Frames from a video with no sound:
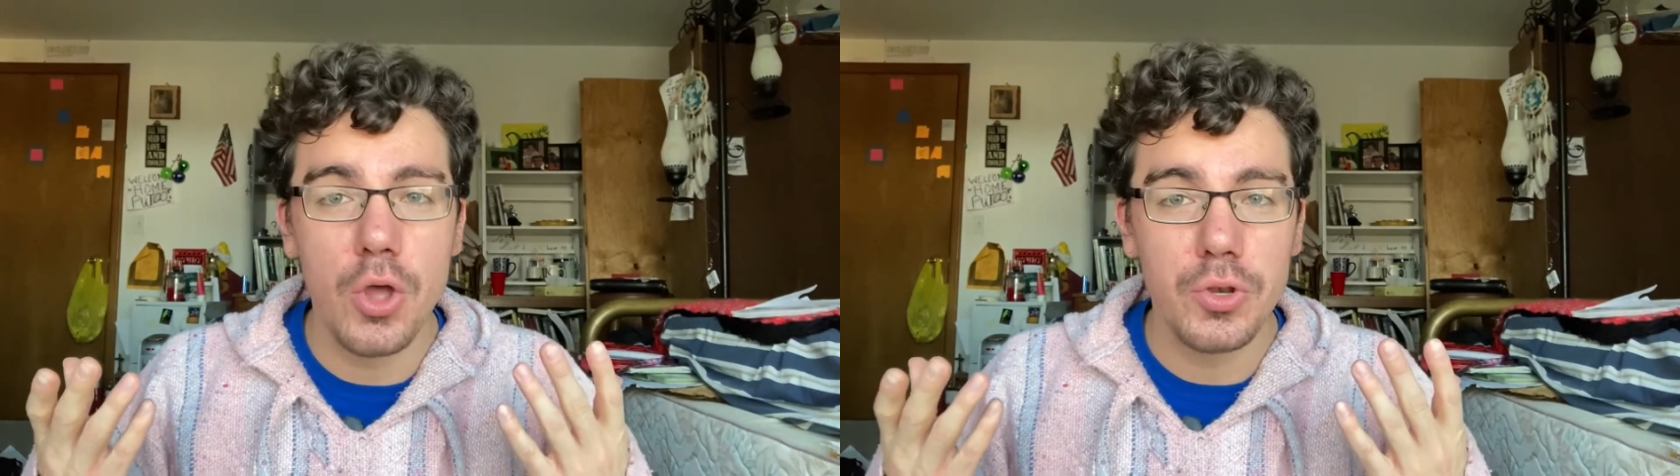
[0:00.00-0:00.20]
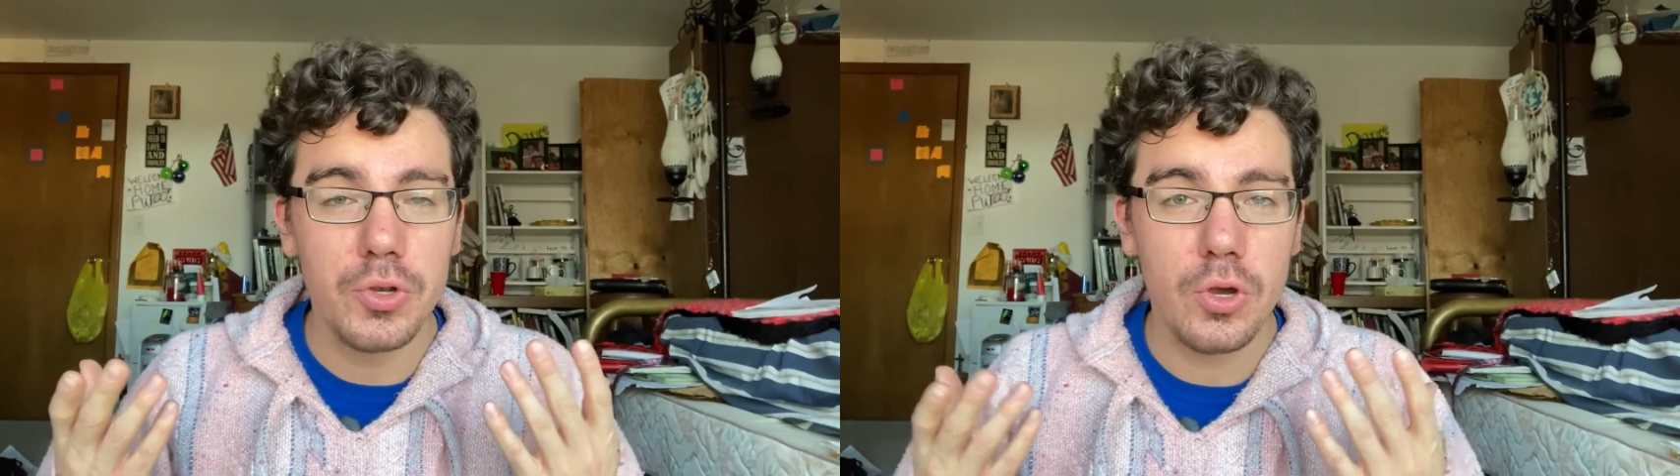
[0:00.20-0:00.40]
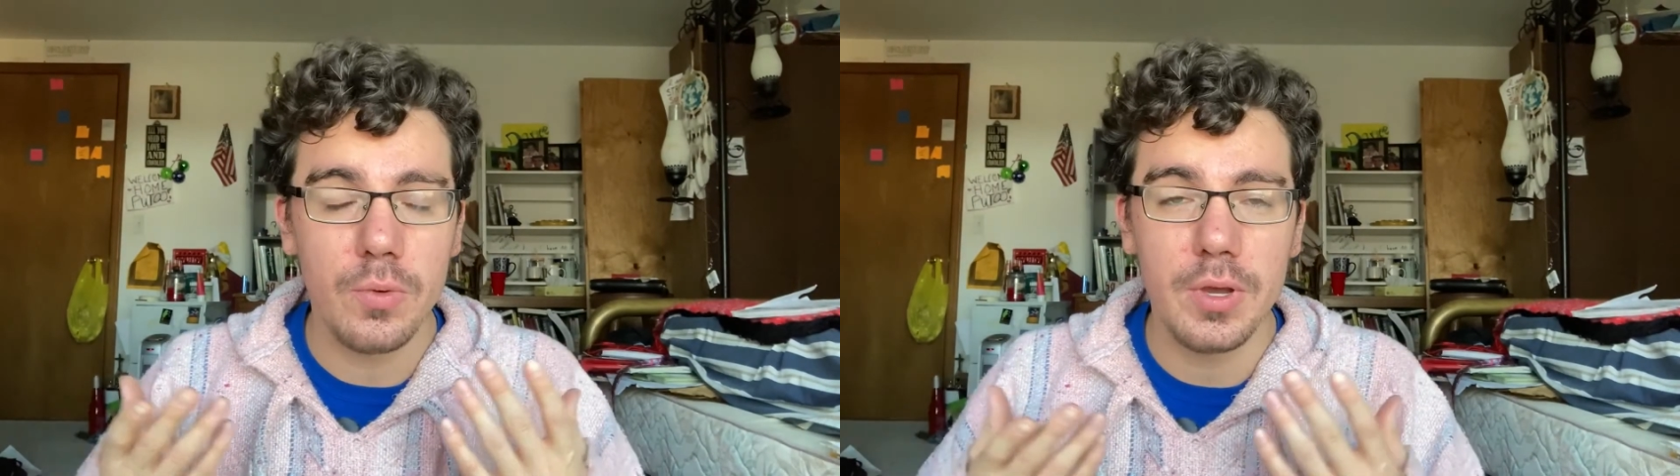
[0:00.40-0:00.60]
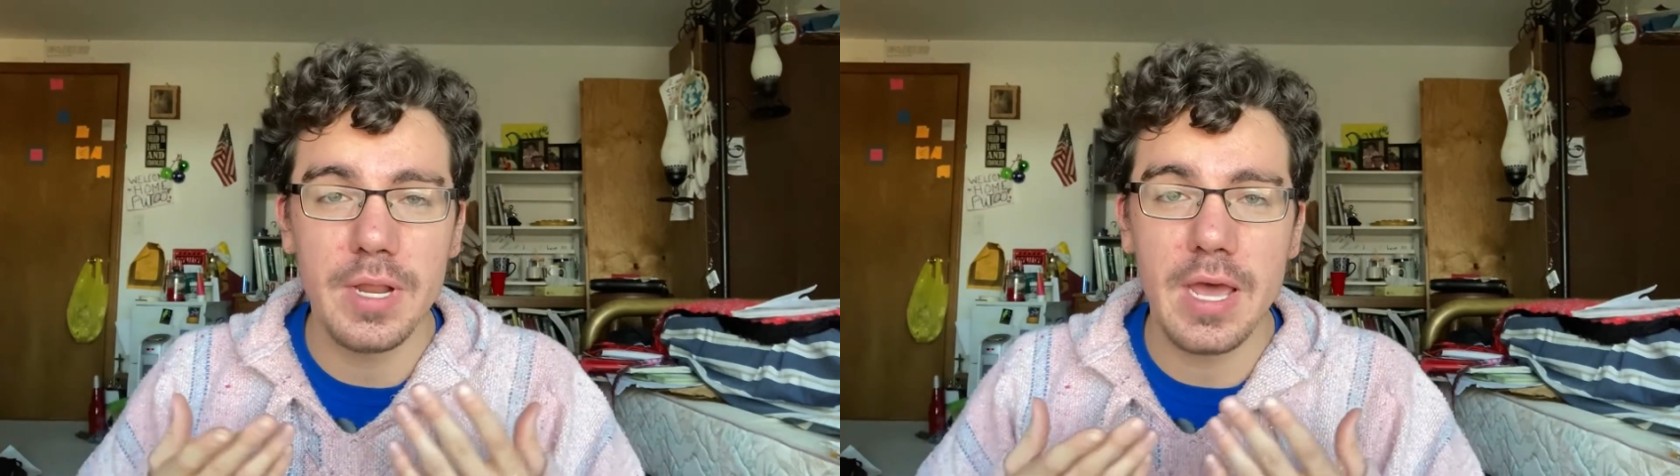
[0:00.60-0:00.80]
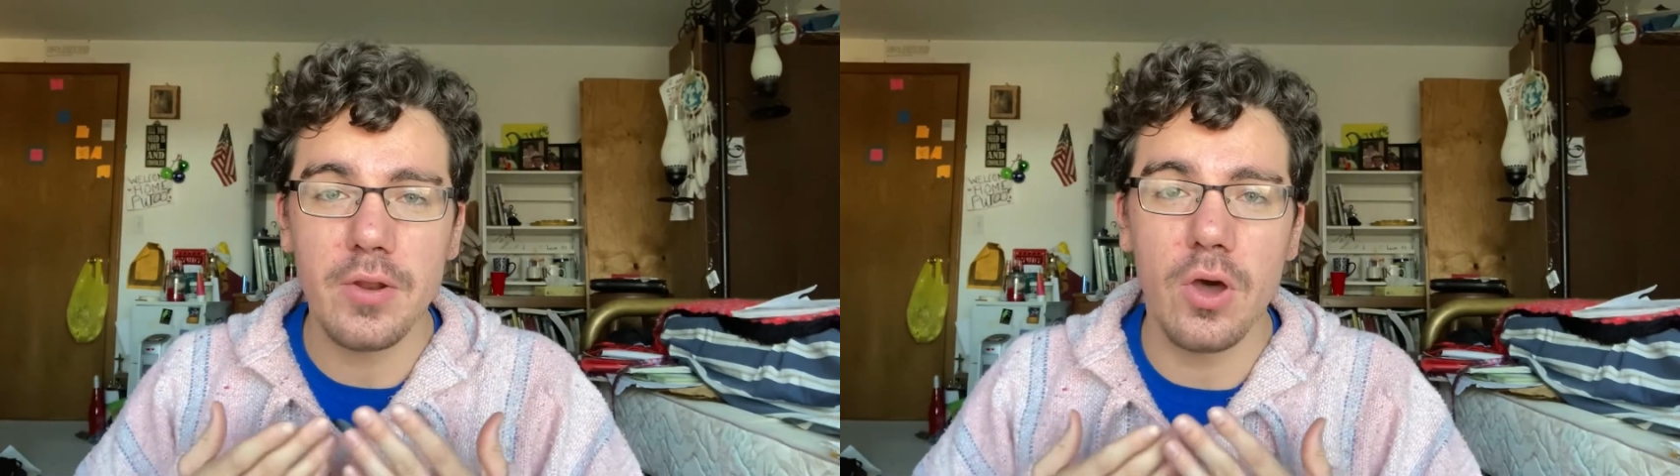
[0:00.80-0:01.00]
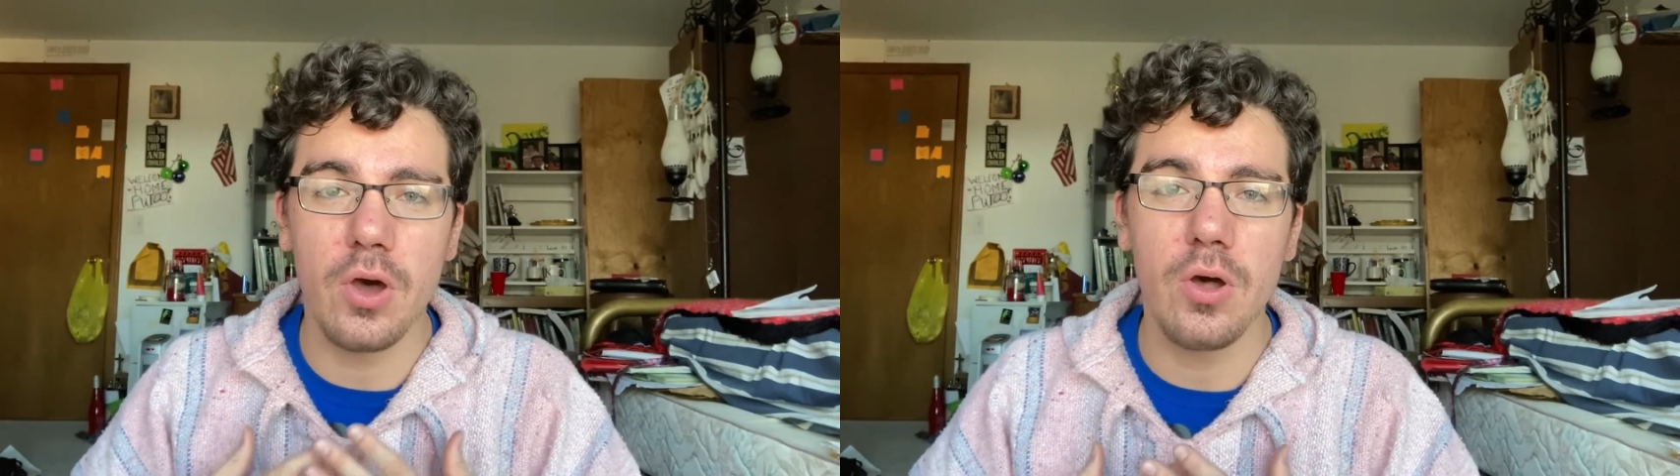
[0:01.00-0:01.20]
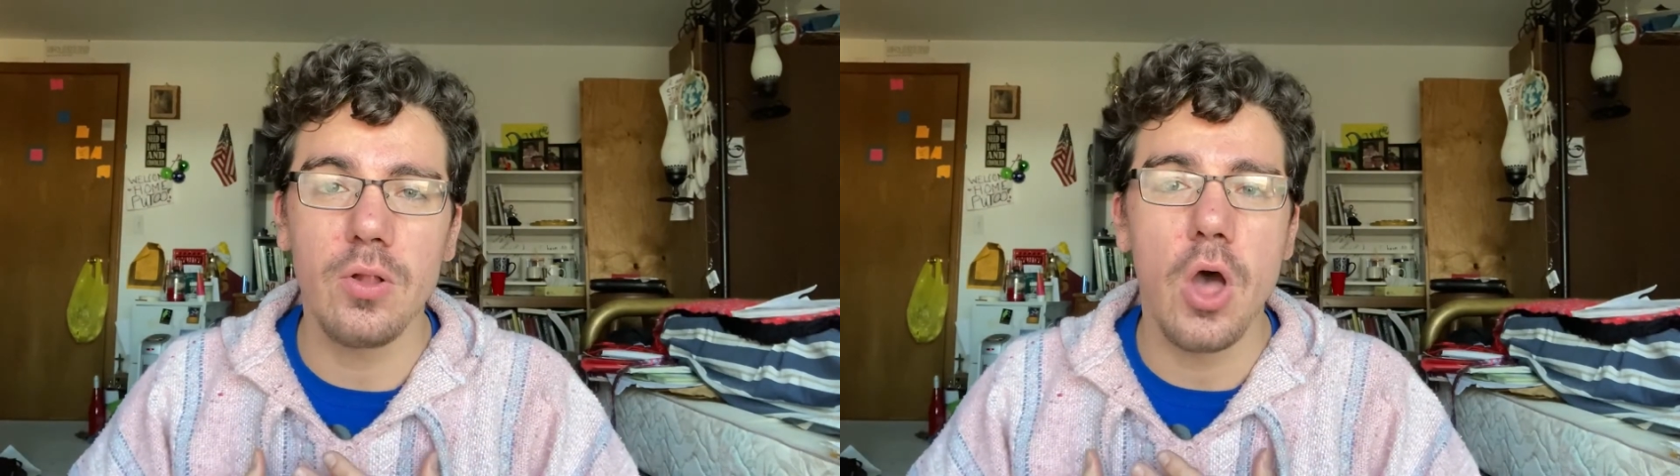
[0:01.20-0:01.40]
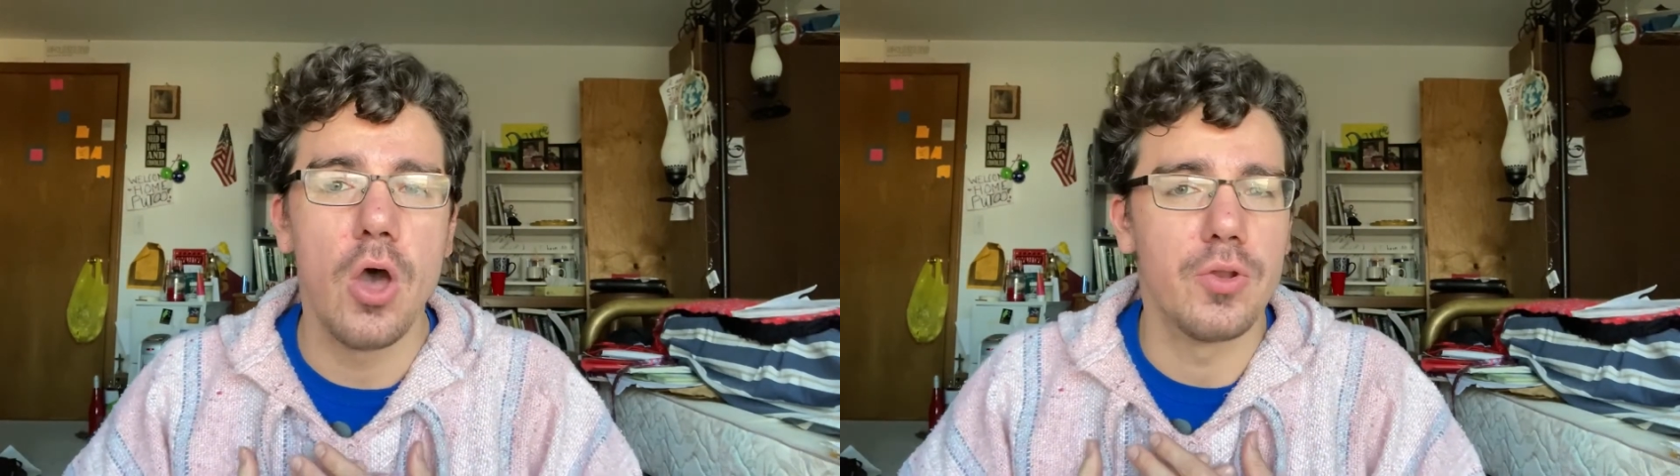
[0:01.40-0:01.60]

no one at all.